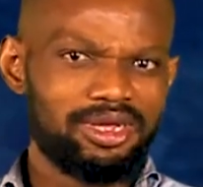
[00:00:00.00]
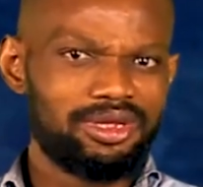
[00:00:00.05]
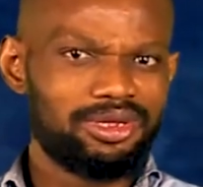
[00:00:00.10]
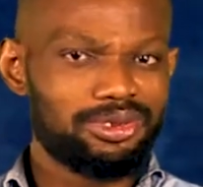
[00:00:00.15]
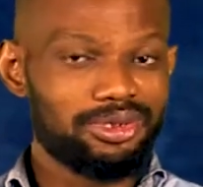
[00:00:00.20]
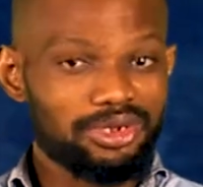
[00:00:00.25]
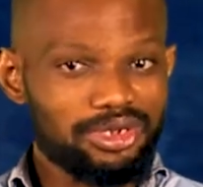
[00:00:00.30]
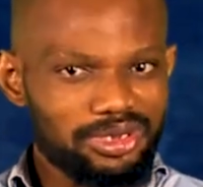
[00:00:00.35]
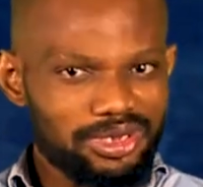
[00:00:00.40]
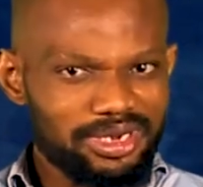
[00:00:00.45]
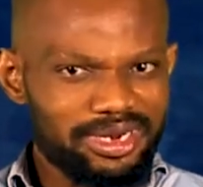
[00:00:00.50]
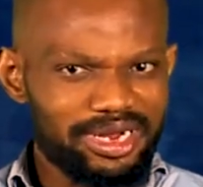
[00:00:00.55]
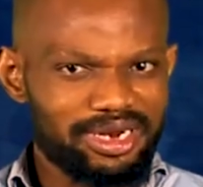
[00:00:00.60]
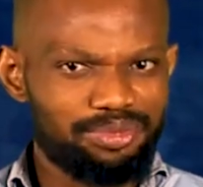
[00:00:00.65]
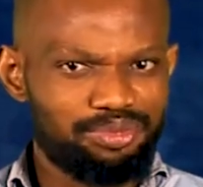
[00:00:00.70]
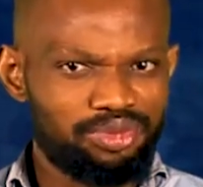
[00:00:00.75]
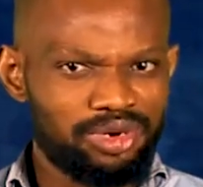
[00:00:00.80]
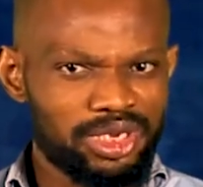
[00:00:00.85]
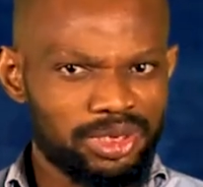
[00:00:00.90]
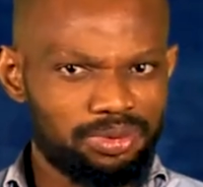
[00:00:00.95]
So you see that the
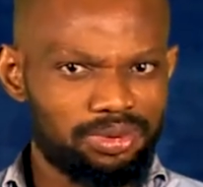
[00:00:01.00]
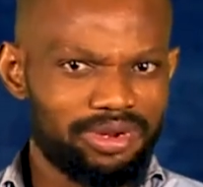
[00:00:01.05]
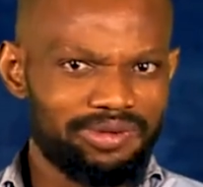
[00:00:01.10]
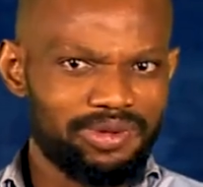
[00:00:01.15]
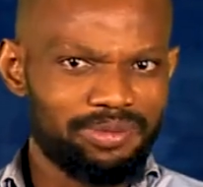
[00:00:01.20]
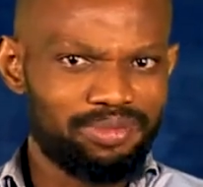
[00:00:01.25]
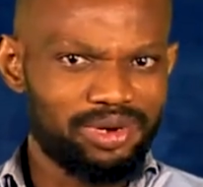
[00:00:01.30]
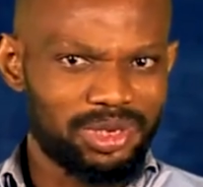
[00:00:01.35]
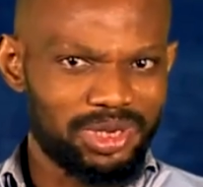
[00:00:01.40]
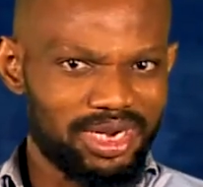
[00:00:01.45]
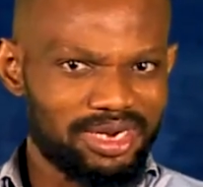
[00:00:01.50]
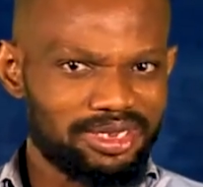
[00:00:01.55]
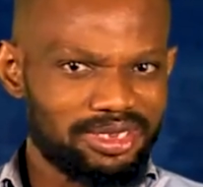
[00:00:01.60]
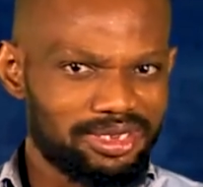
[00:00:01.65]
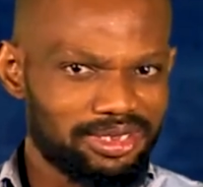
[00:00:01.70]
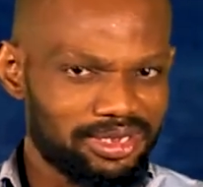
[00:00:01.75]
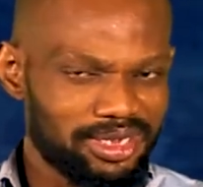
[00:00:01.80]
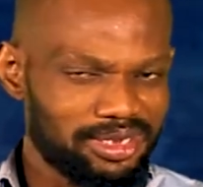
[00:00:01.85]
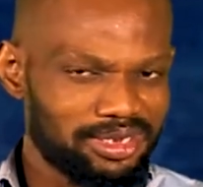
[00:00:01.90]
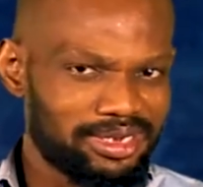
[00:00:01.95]
principle of impartiality
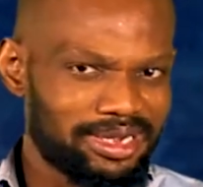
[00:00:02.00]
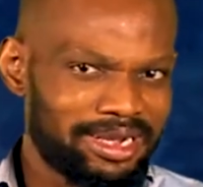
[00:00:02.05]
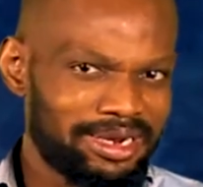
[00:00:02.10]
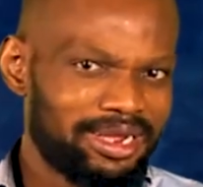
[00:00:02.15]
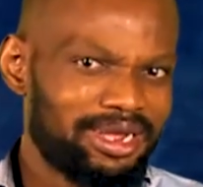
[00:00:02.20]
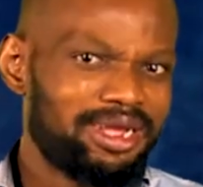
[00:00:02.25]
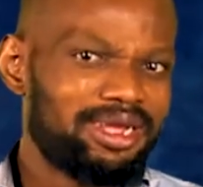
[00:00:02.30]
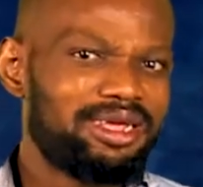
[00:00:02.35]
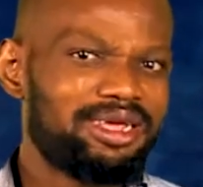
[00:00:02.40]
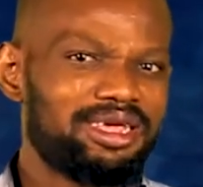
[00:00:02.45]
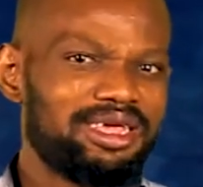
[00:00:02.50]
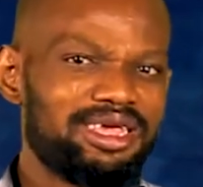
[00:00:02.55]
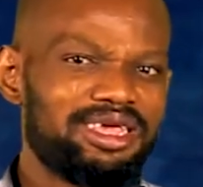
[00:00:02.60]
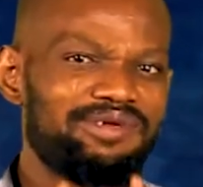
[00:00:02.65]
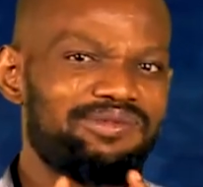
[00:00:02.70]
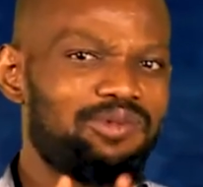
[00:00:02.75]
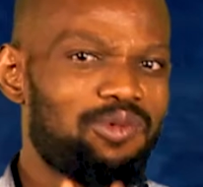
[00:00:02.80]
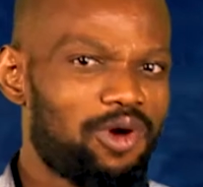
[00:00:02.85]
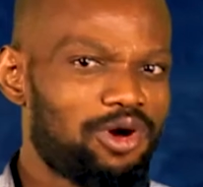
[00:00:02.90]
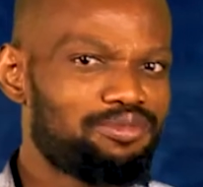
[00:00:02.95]
states that
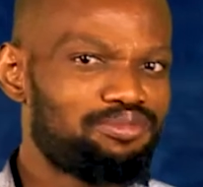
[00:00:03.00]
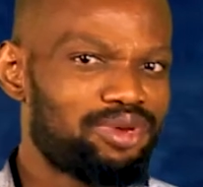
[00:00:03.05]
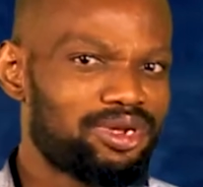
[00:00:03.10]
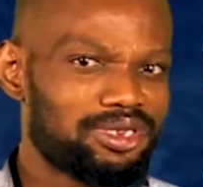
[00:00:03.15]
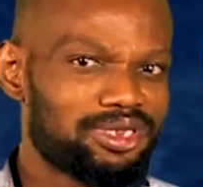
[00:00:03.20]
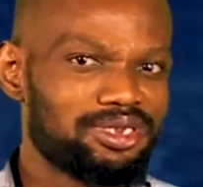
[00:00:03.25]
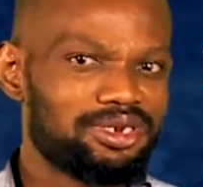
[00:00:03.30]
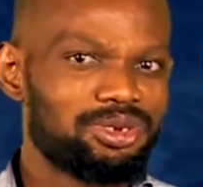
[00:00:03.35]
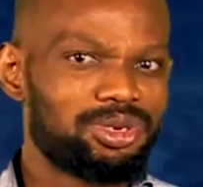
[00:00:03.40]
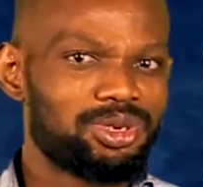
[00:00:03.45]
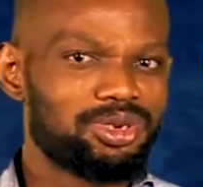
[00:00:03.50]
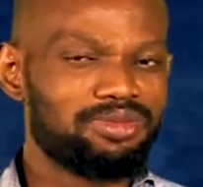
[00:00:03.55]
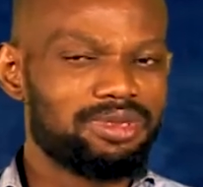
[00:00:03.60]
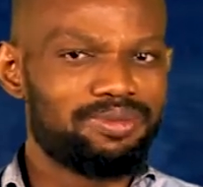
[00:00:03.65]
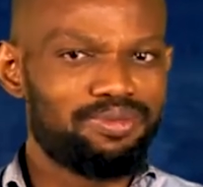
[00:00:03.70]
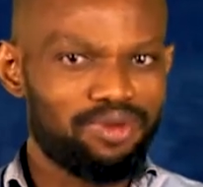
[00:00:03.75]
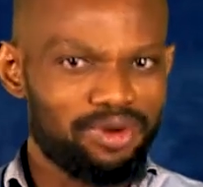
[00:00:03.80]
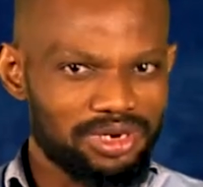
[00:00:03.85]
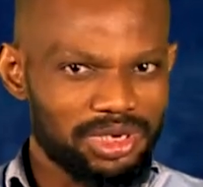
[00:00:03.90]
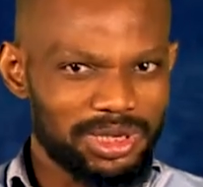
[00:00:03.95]
if one person should be
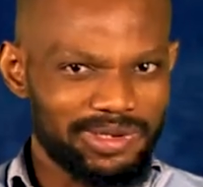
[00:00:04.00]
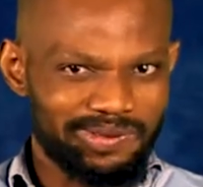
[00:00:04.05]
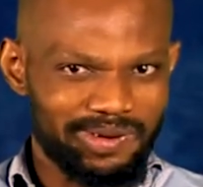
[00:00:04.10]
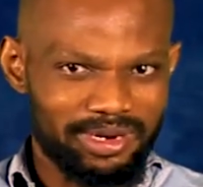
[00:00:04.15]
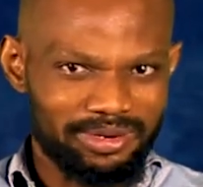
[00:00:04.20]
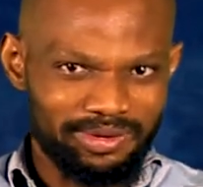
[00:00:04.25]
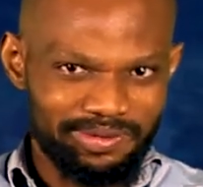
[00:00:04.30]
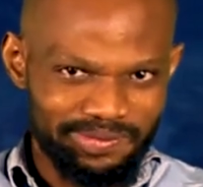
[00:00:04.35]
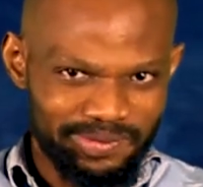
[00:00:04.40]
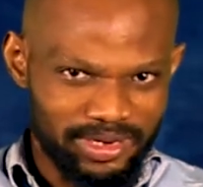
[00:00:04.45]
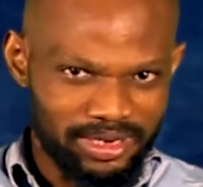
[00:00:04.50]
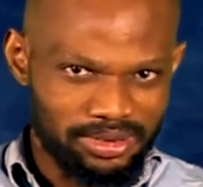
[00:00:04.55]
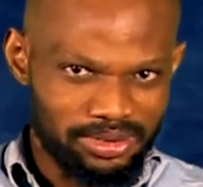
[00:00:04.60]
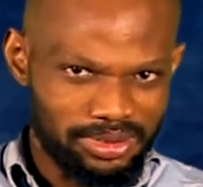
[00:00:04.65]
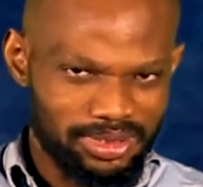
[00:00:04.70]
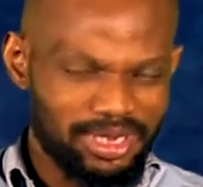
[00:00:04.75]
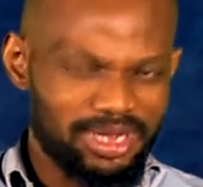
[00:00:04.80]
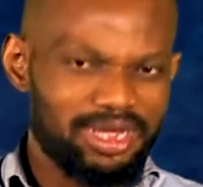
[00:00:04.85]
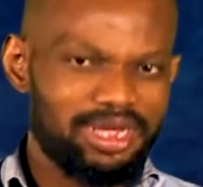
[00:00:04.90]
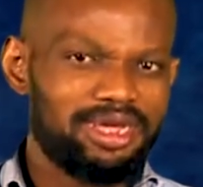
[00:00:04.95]
punished for an
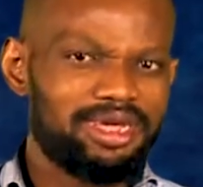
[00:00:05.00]
offense,